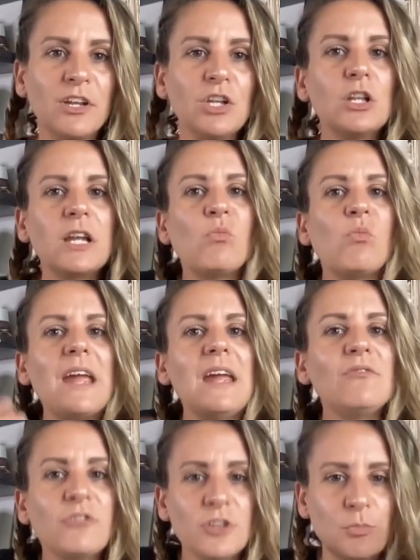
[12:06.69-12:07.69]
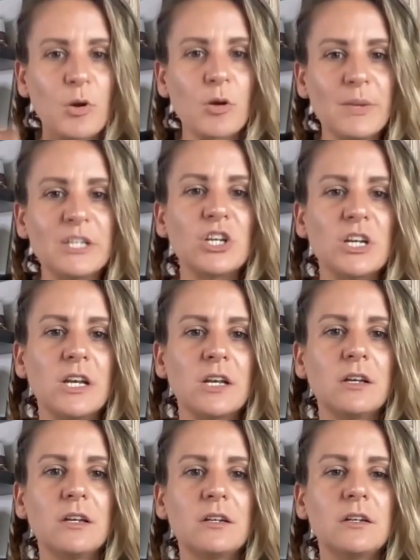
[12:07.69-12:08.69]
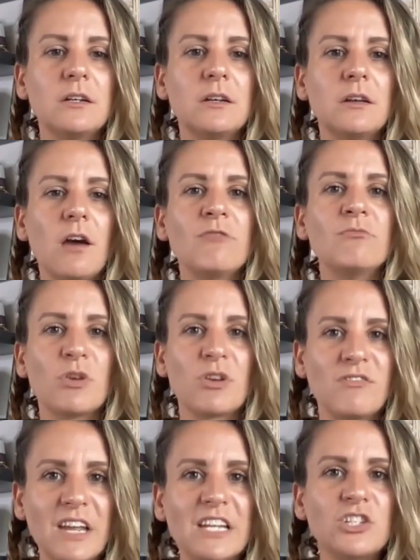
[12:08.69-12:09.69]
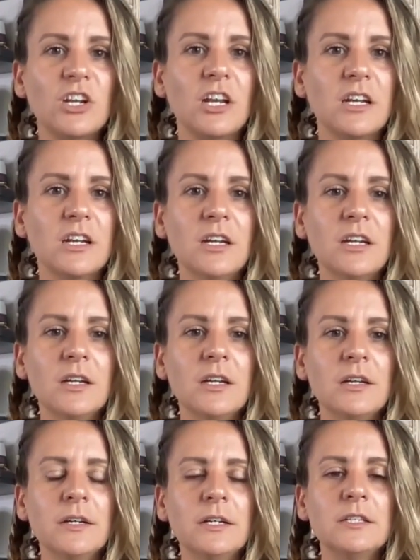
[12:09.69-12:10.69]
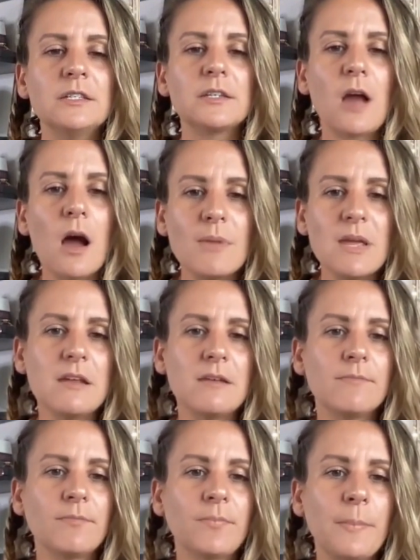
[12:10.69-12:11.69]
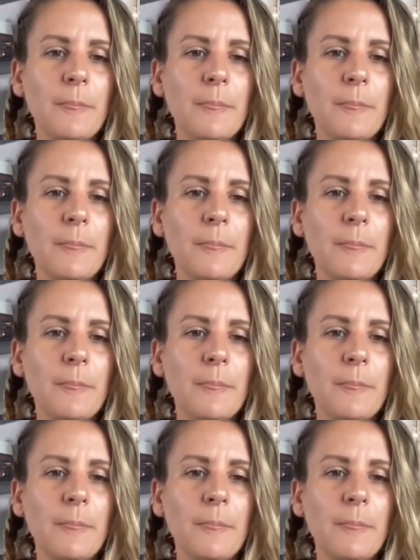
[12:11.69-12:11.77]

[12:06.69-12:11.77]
You like wait for the permission of motivation to come in.